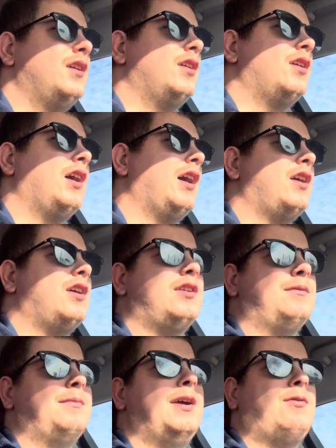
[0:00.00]
Uh, oh,
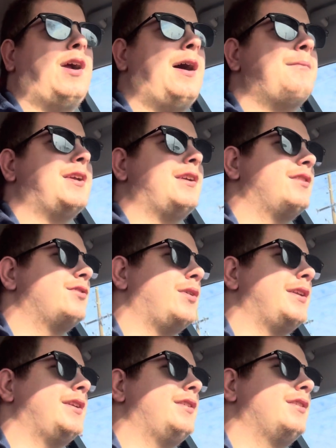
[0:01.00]
Mitt Romney is
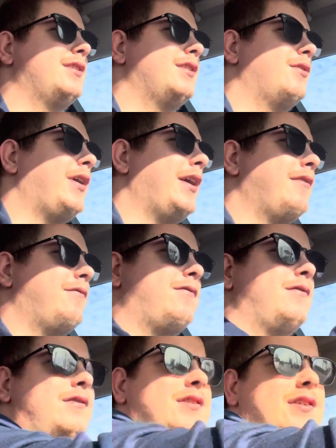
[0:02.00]
when he ran,
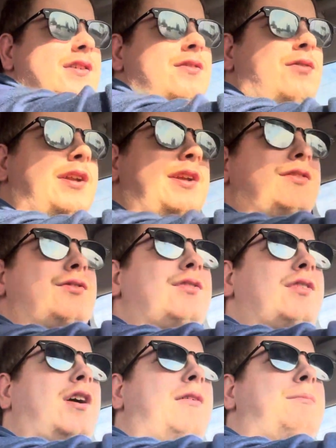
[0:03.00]
when he was
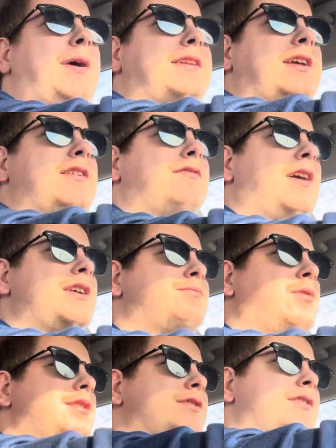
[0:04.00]
um, picked as vice
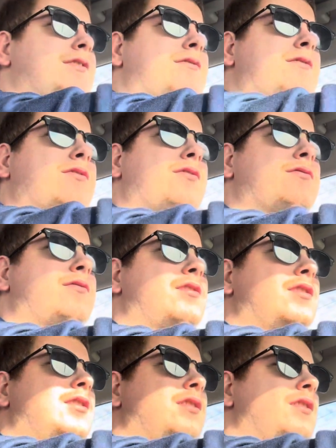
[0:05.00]
president,
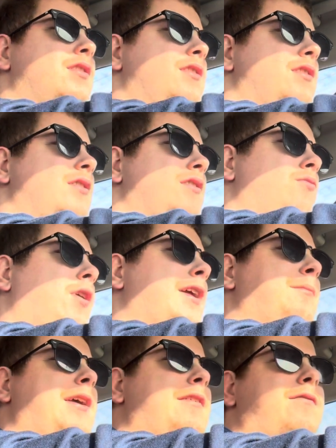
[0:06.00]

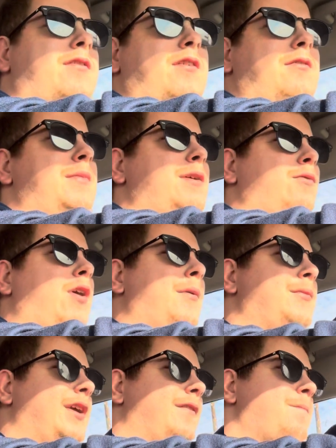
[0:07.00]
running mate for Mitt
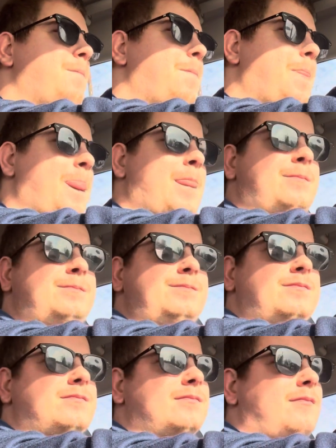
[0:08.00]
Romney.
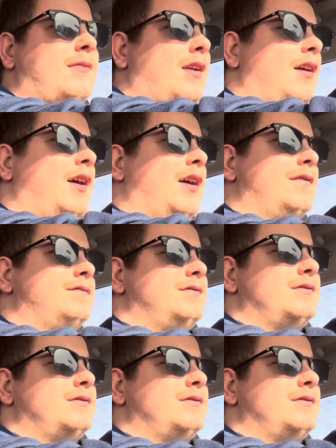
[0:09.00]
Um,